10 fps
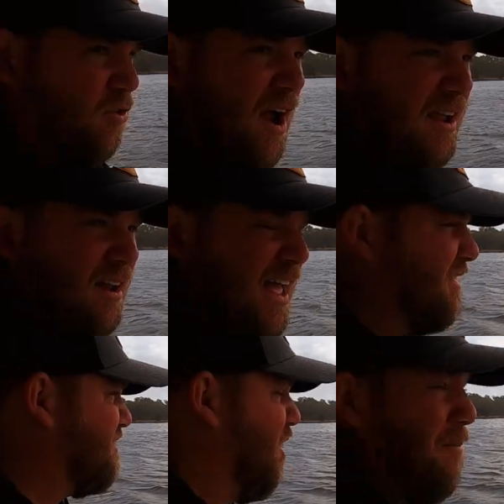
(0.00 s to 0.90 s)
the grey
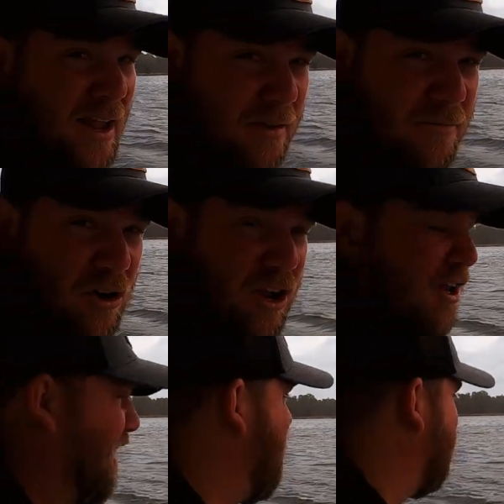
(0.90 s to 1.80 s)
clouds don't make it very
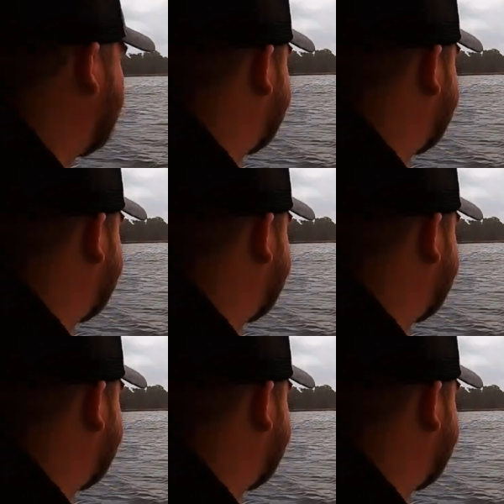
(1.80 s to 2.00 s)
clear.